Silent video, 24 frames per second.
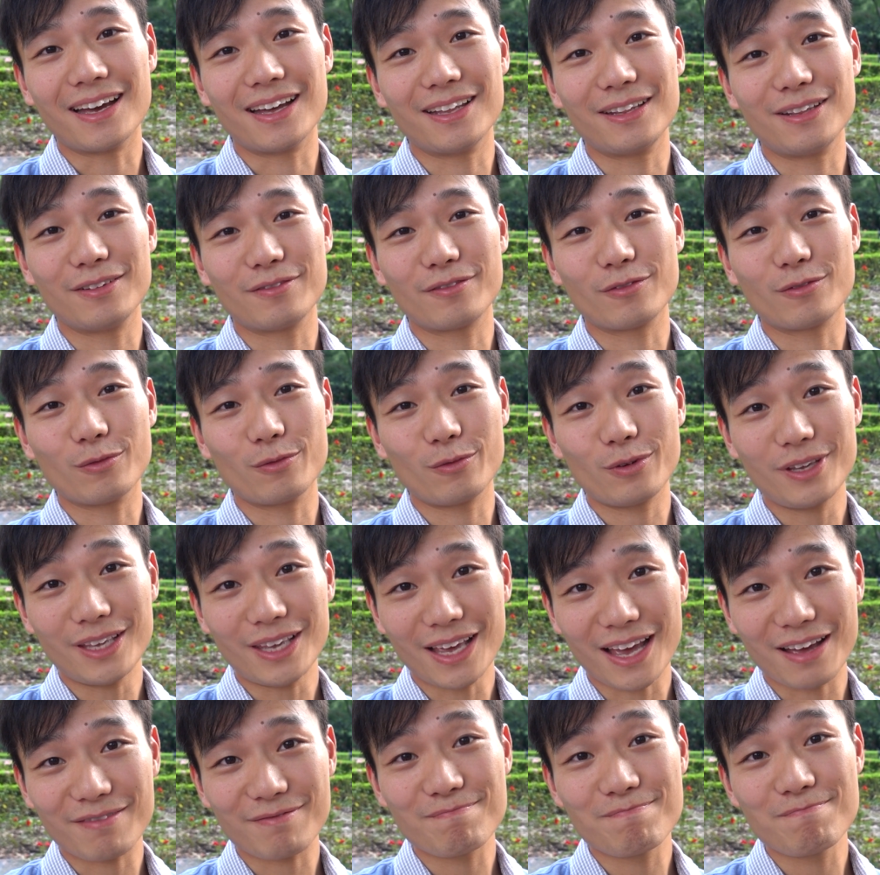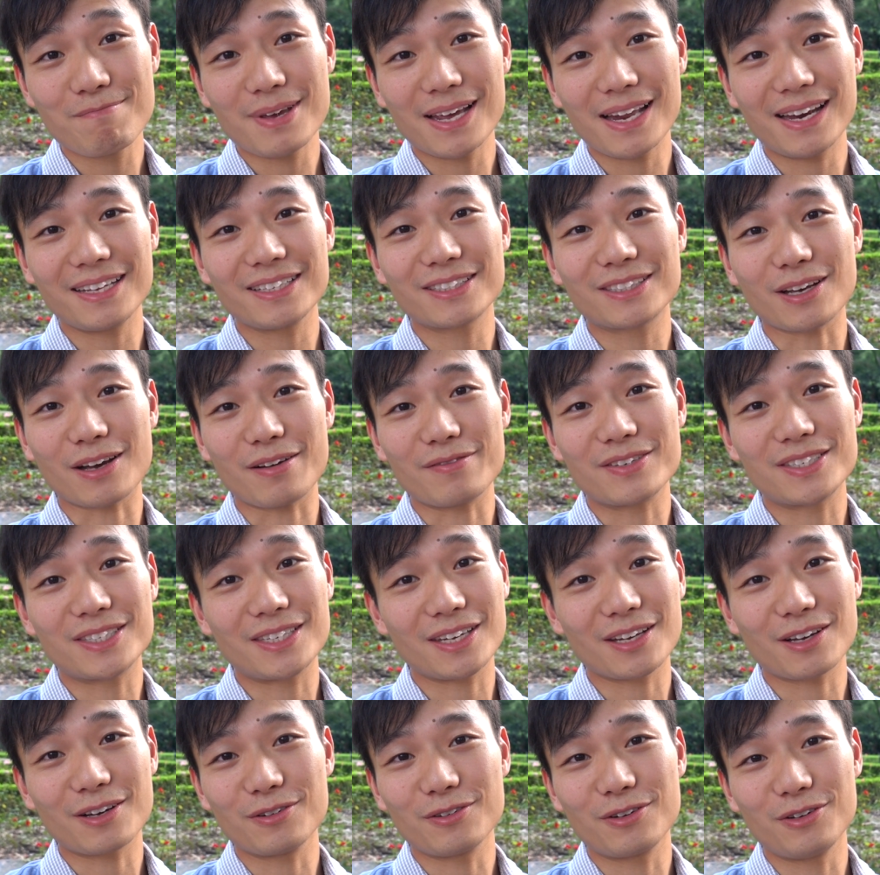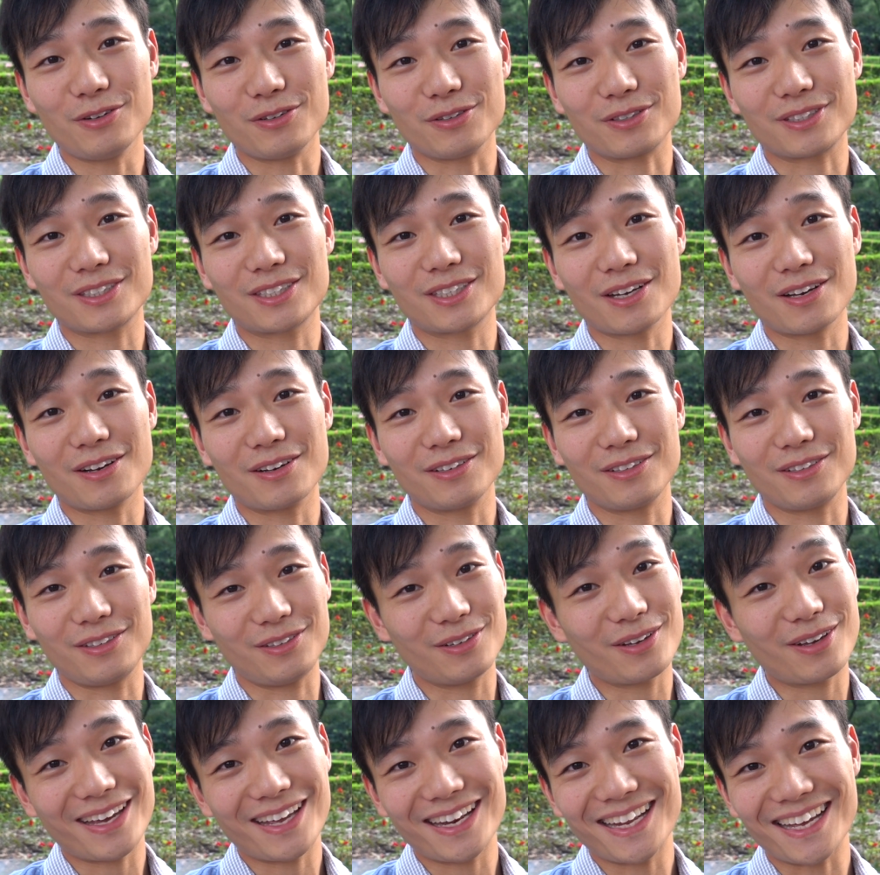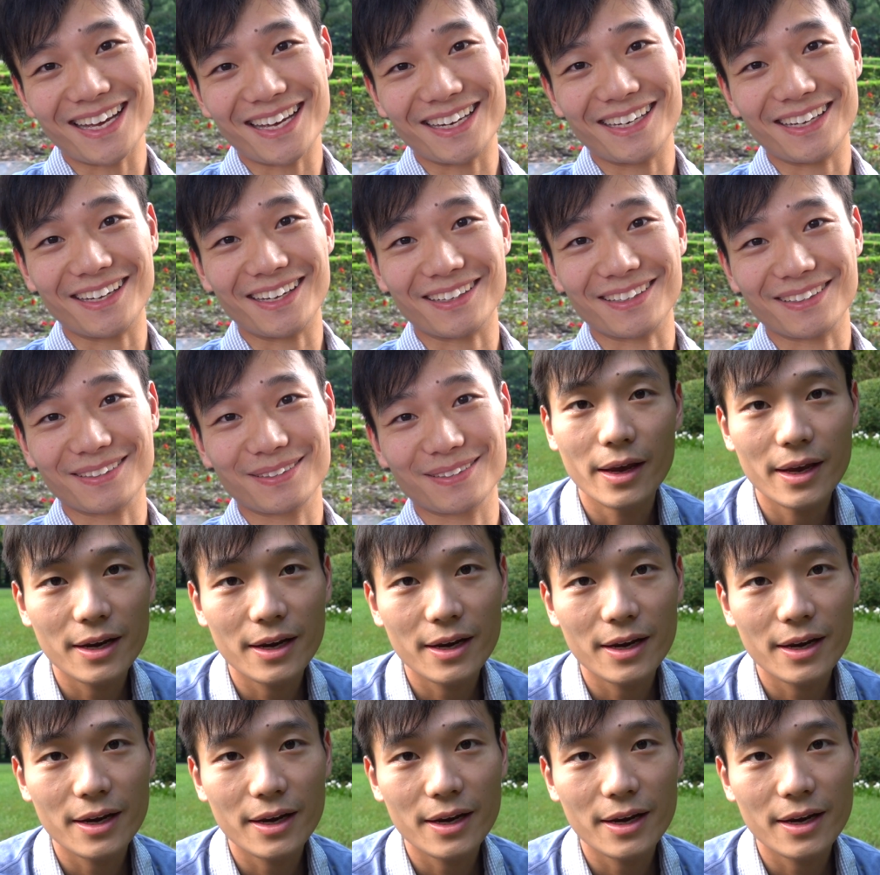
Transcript: And we have millions of single dudes, so you get the idea.